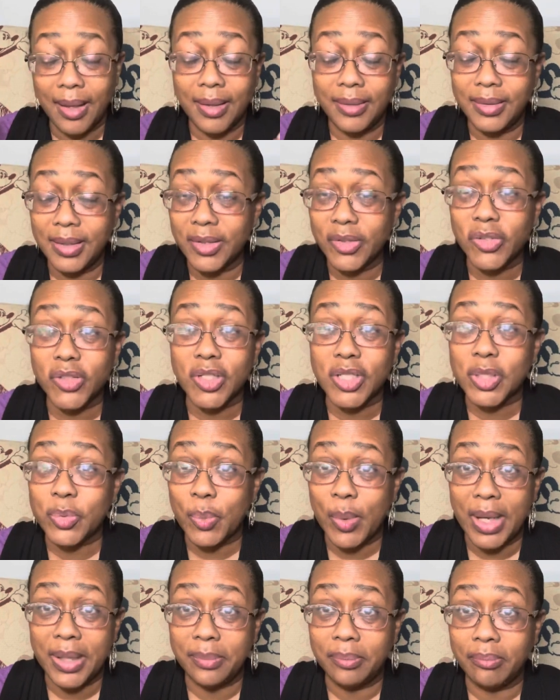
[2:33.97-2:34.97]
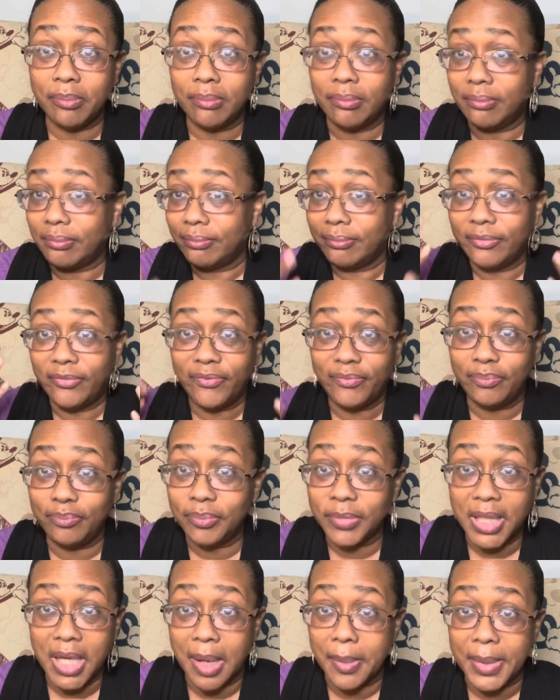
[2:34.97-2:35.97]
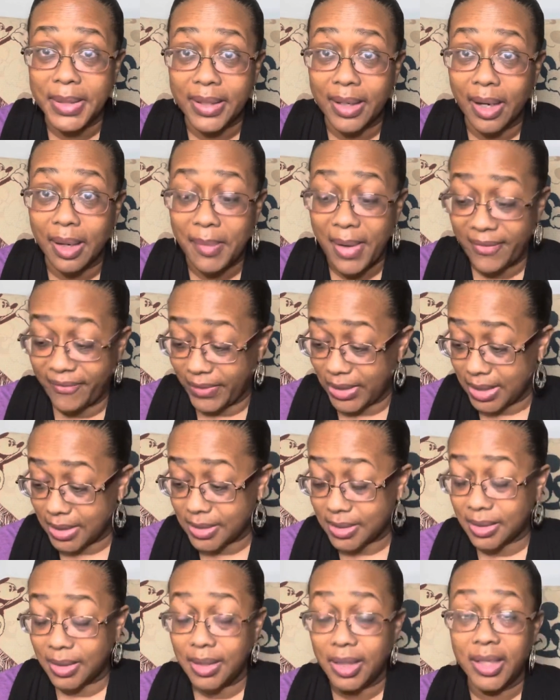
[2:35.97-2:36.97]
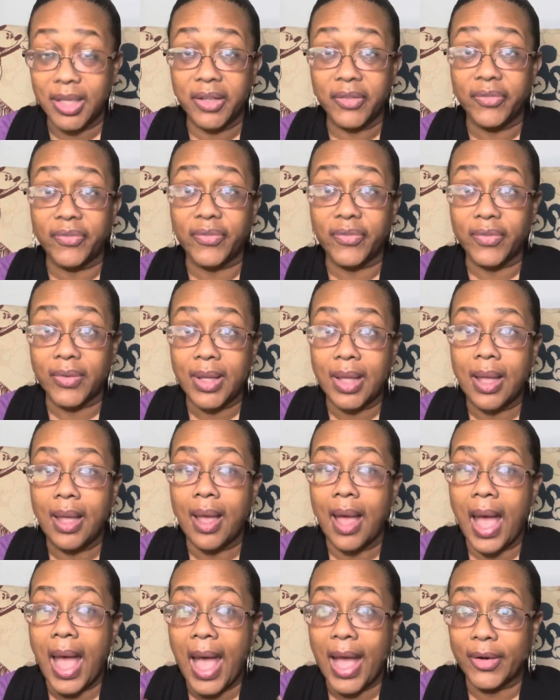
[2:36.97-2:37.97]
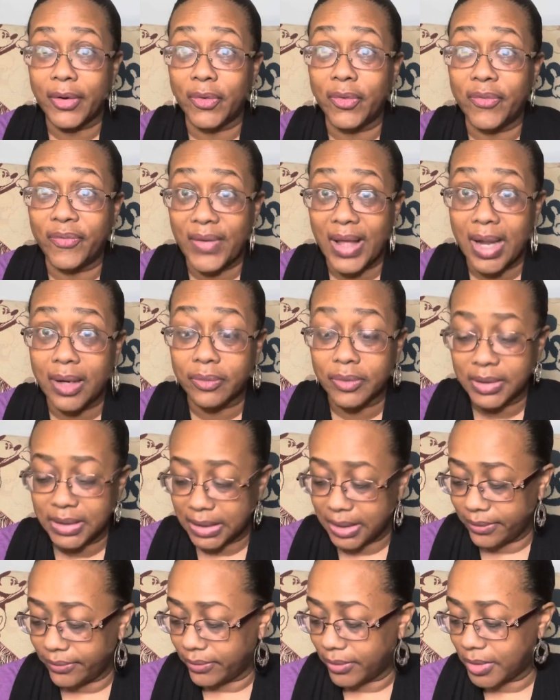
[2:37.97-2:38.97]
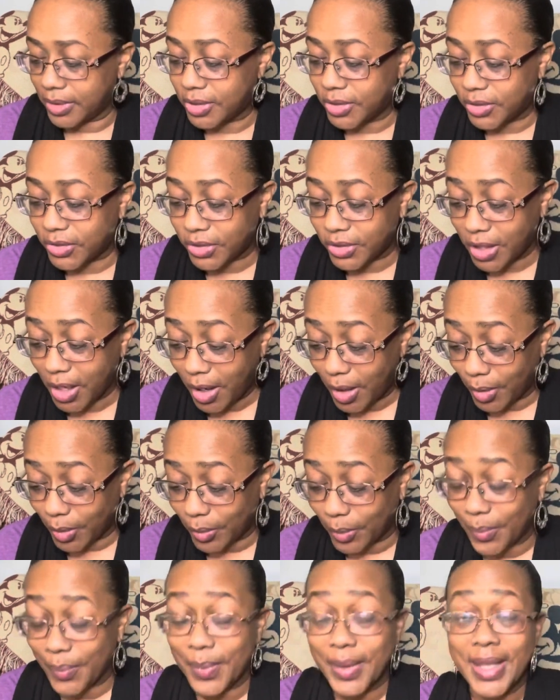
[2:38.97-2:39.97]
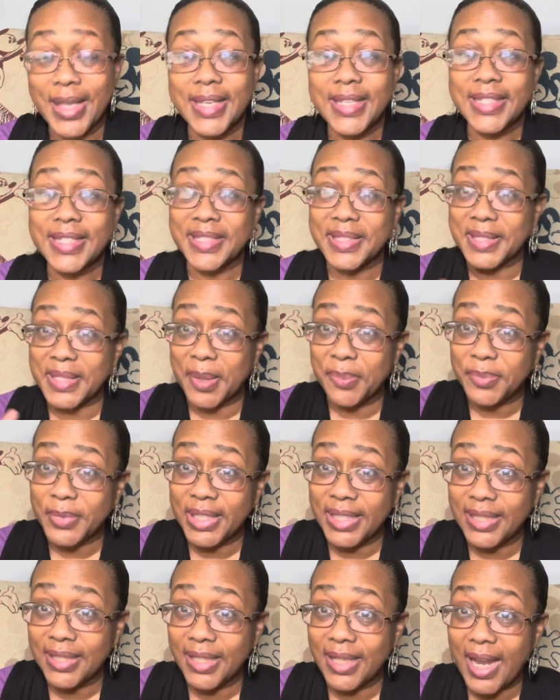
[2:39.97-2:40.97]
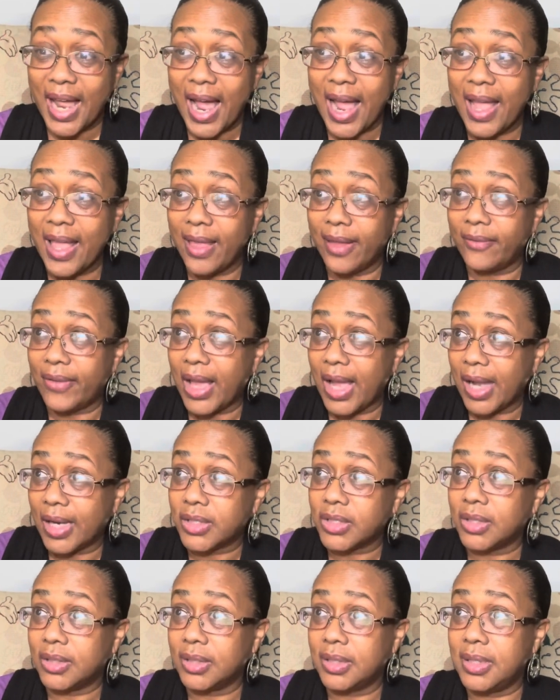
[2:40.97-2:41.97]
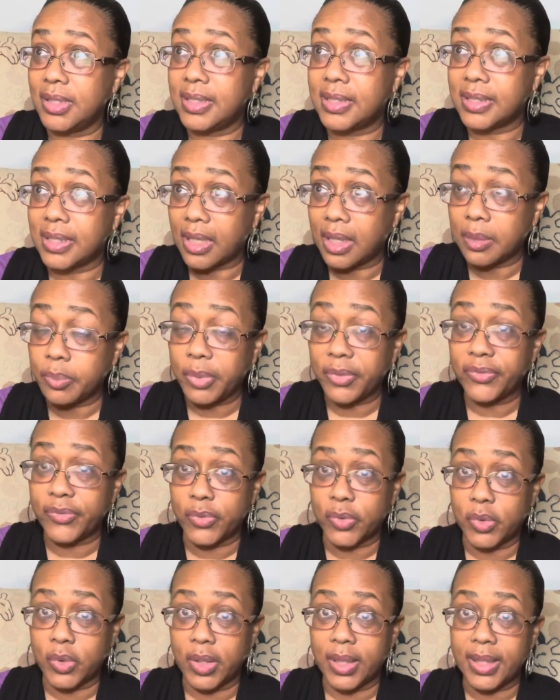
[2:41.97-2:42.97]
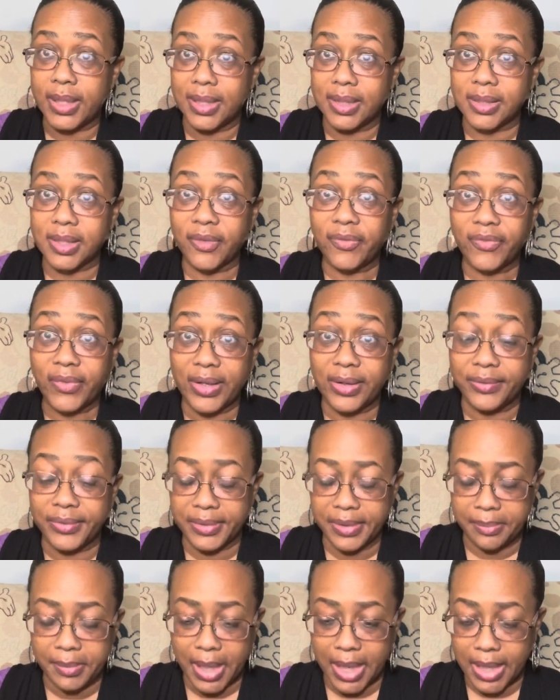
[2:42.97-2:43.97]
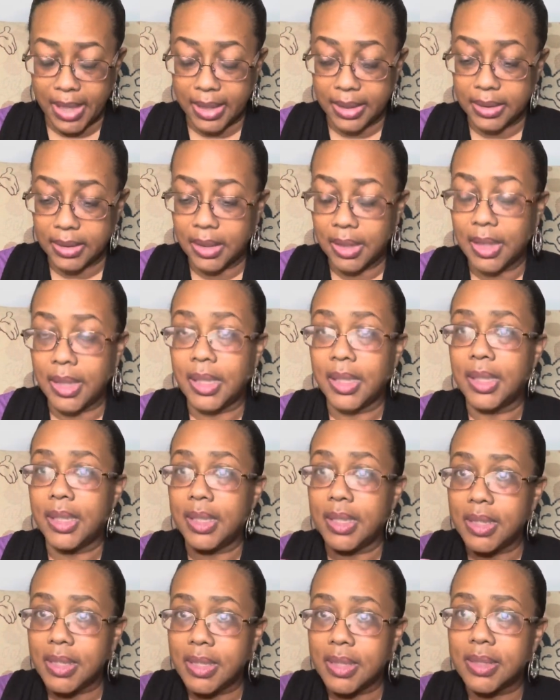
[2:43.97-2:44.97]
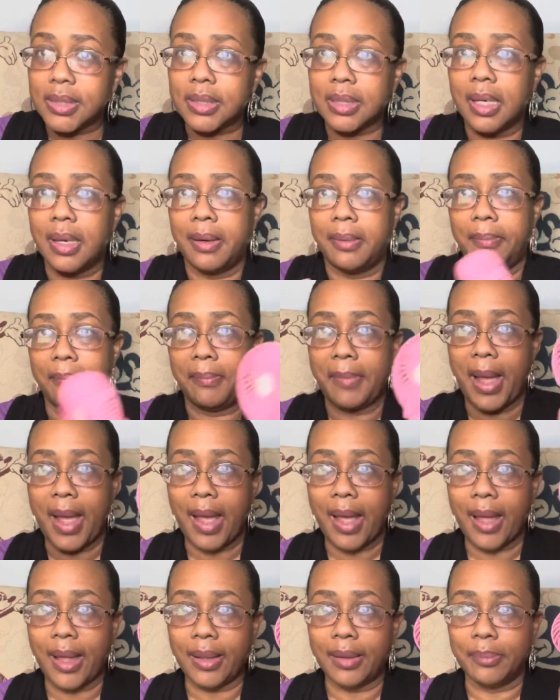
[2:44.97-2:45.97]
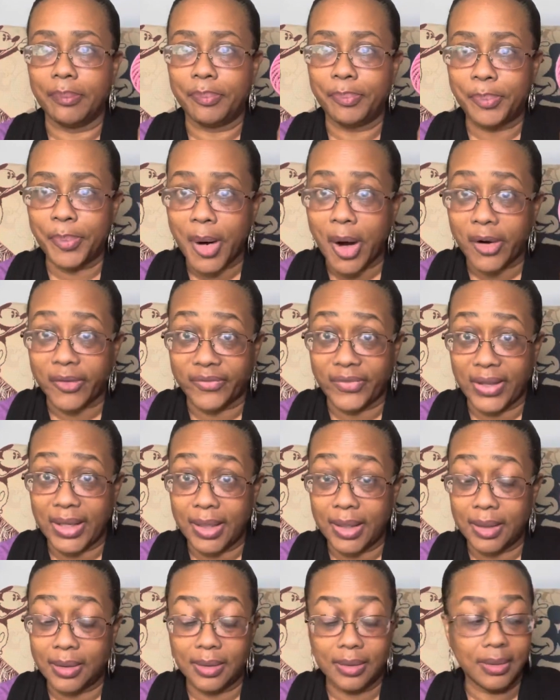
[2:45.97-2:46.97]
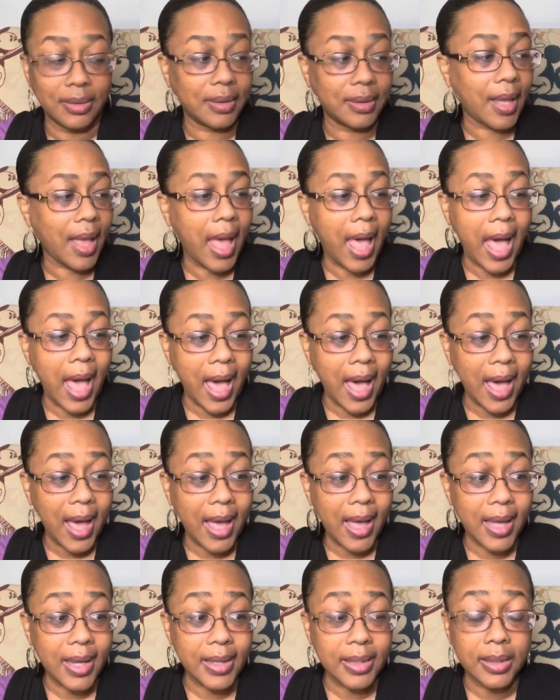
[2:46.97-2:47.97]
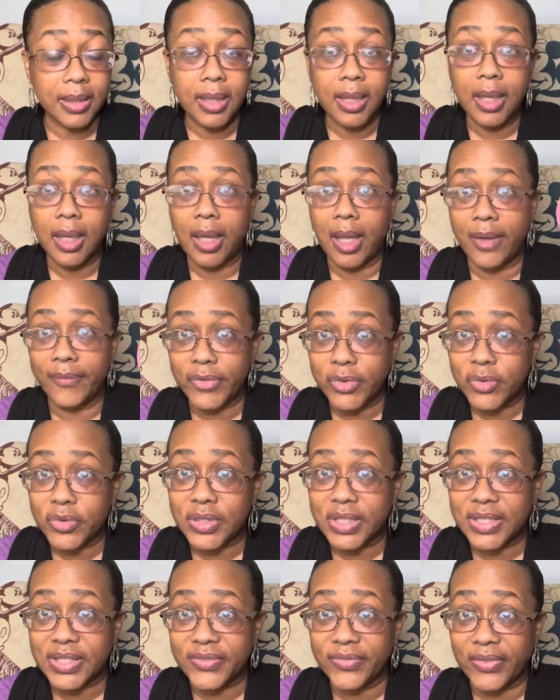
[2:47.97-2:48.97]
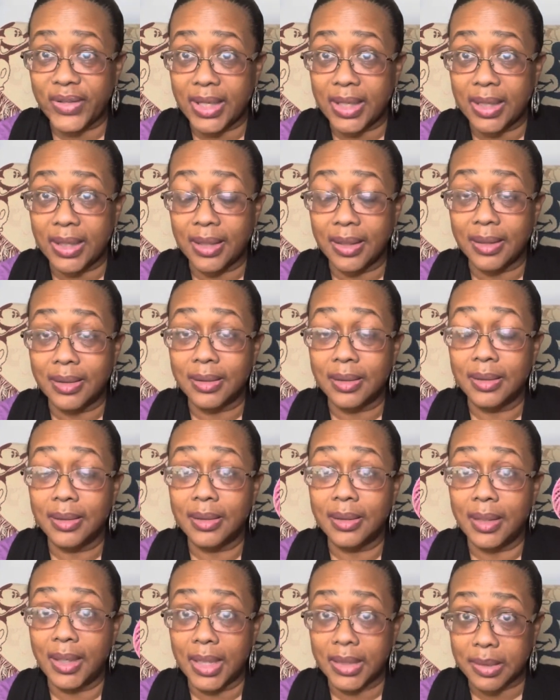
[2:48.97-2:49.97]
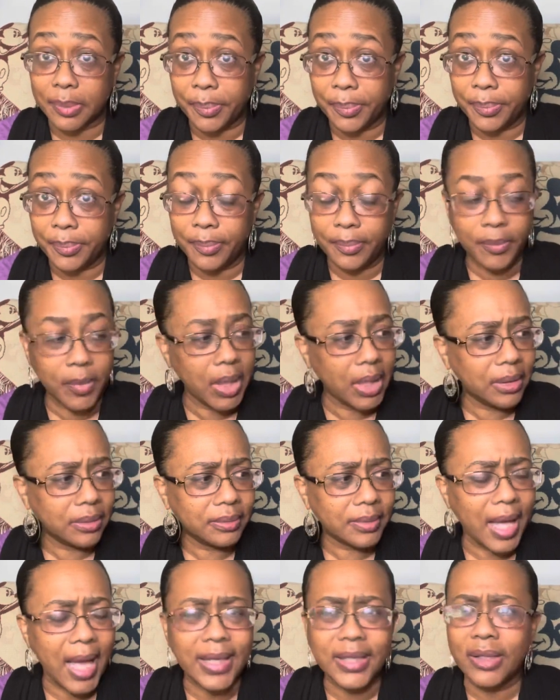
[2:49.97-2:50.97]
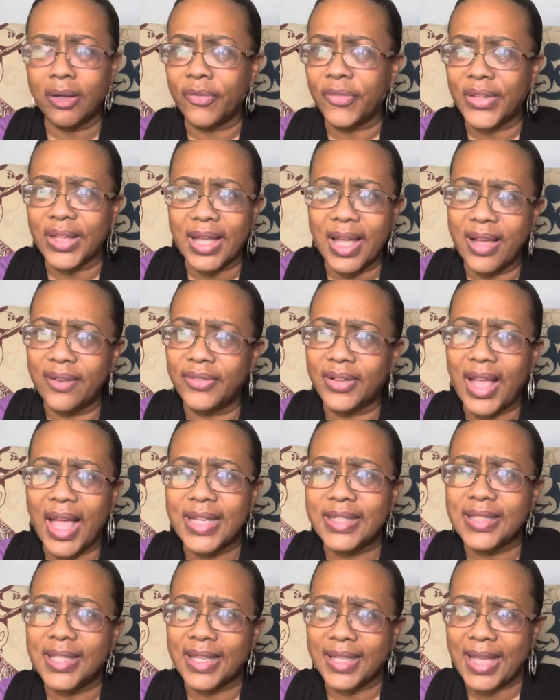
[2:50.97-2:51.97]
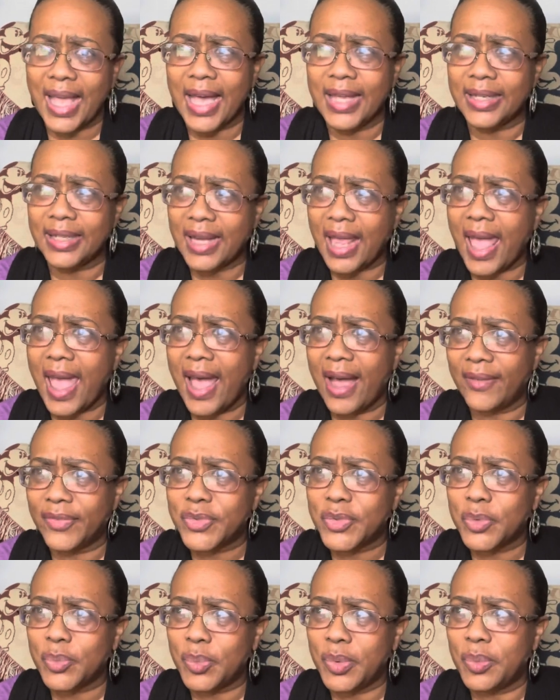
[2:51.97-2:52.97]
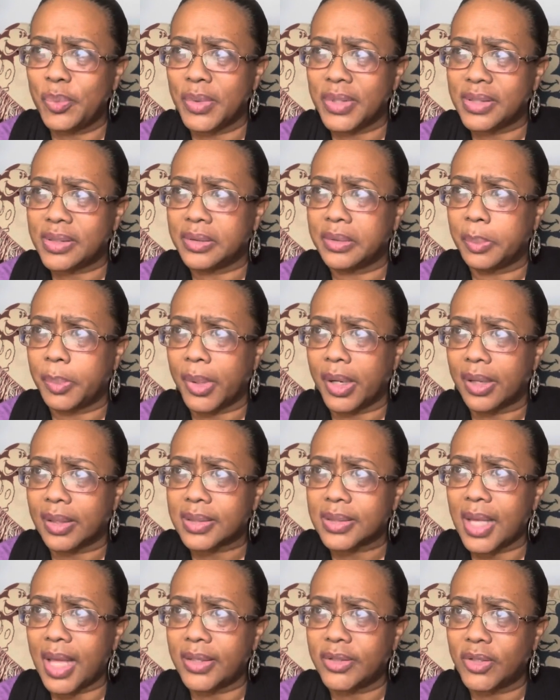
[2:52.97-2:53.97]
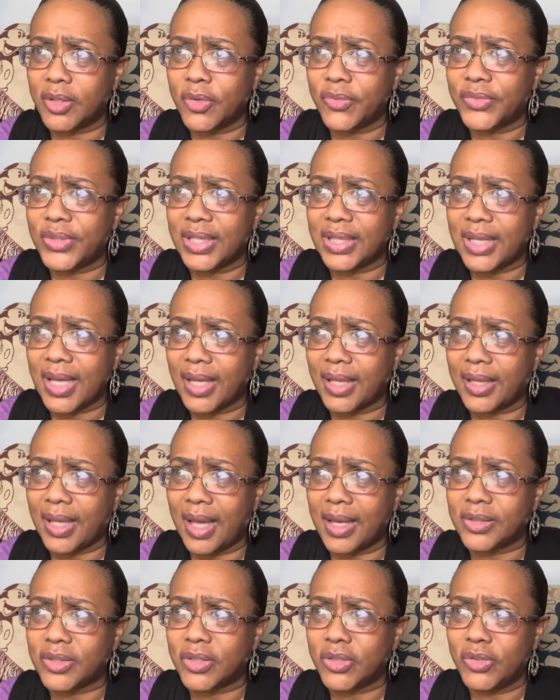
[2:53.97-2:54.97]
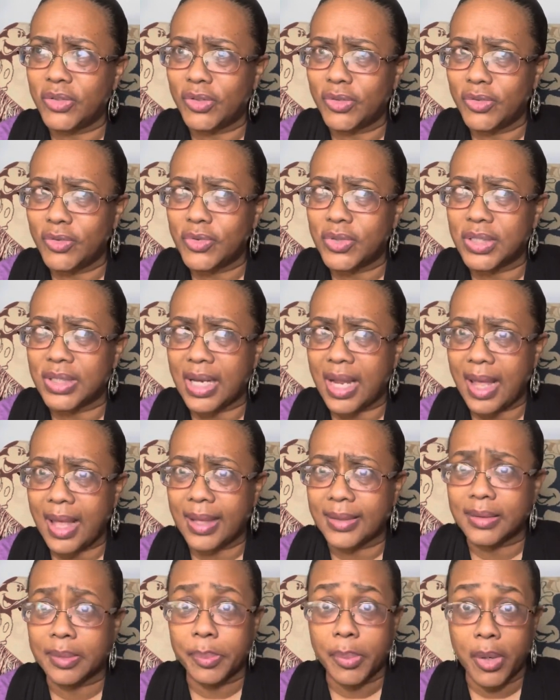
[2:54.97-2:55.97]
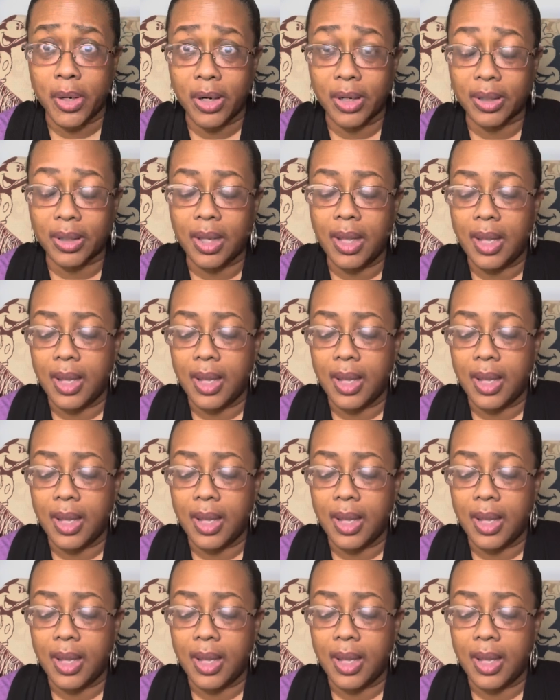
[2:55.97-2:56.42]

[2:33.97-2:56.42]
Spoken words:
there's just sweat coming down my face if I don't find relief. So something that I have actually said before is a favorite of mine is my park fan. I have used this fan at the, well, I don't think I got it after we went to the parks. I don't think I got to use it at the park.